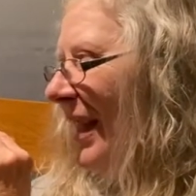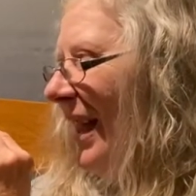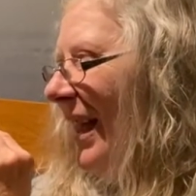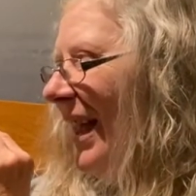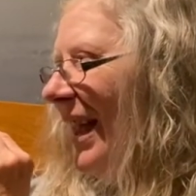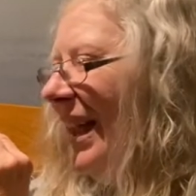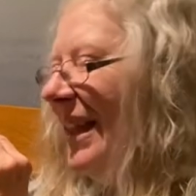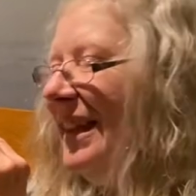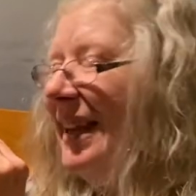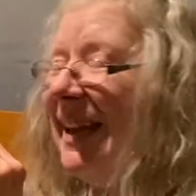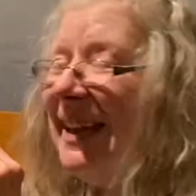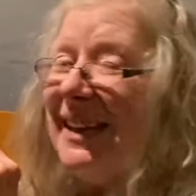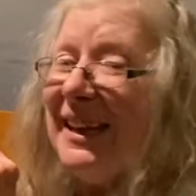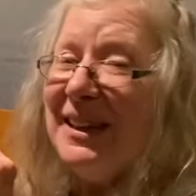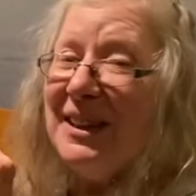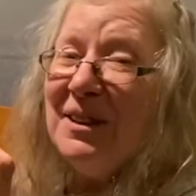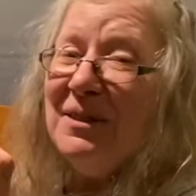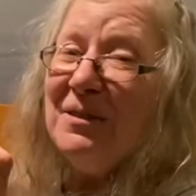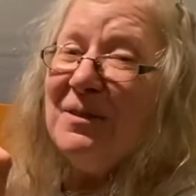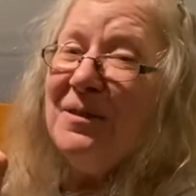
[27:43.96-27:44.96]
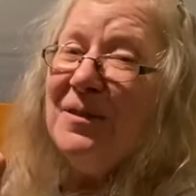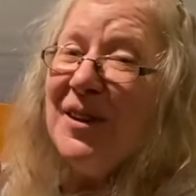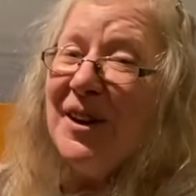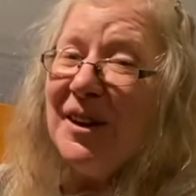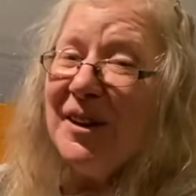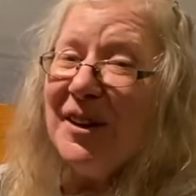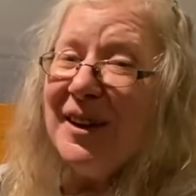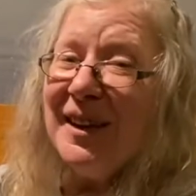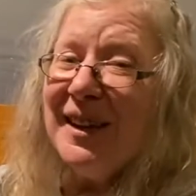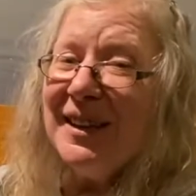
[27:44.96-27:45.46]
And then at the
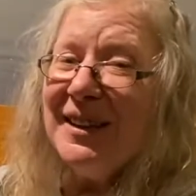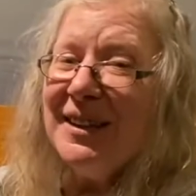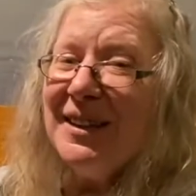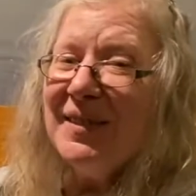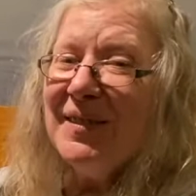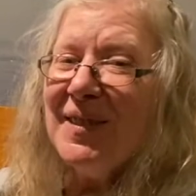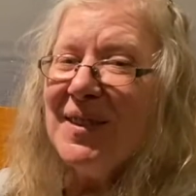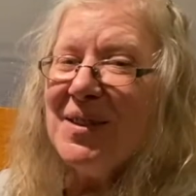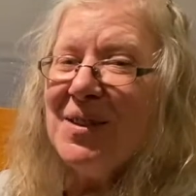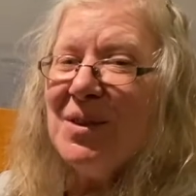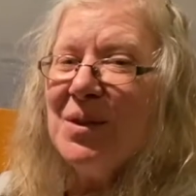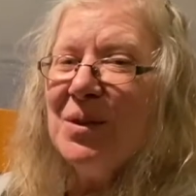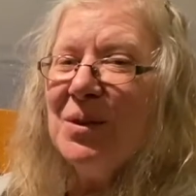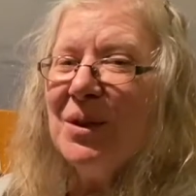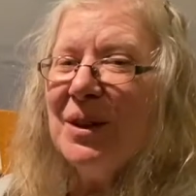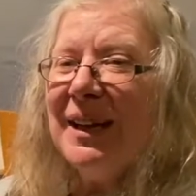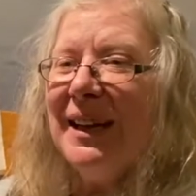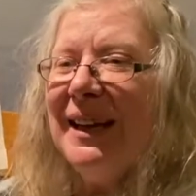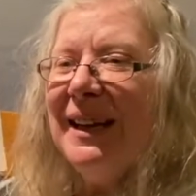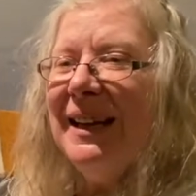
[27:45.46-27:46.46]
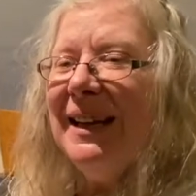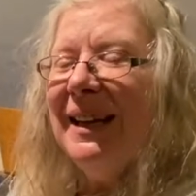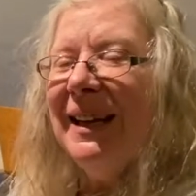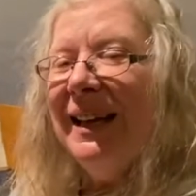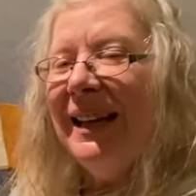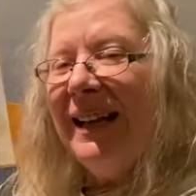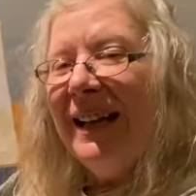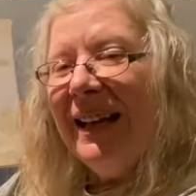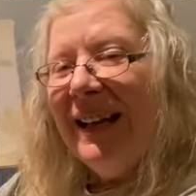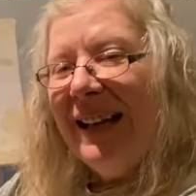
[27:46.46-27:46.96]
very end of the story,
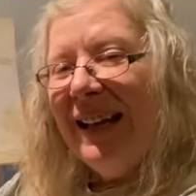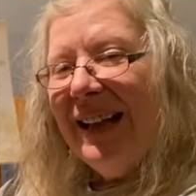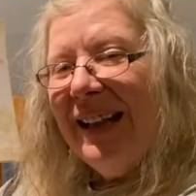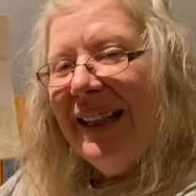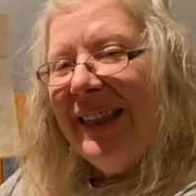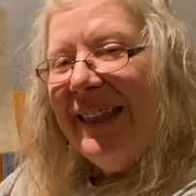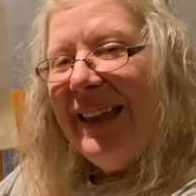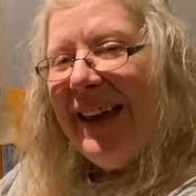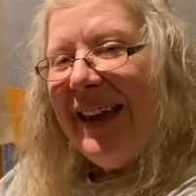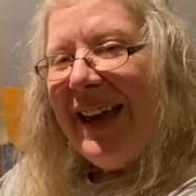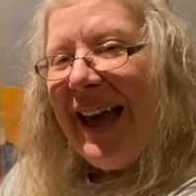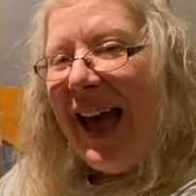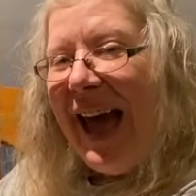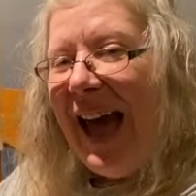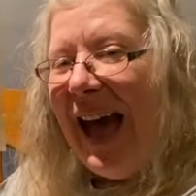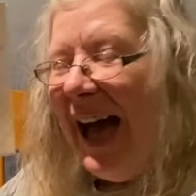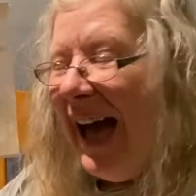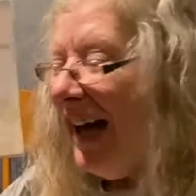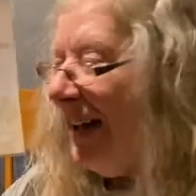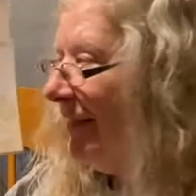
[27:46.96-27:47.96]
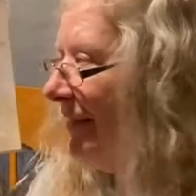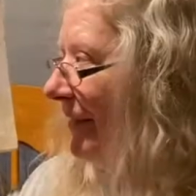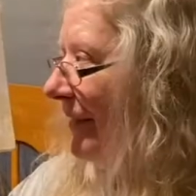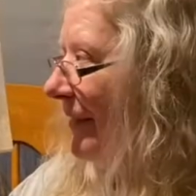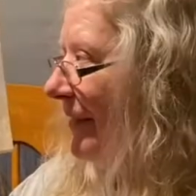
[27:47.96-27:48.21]
they have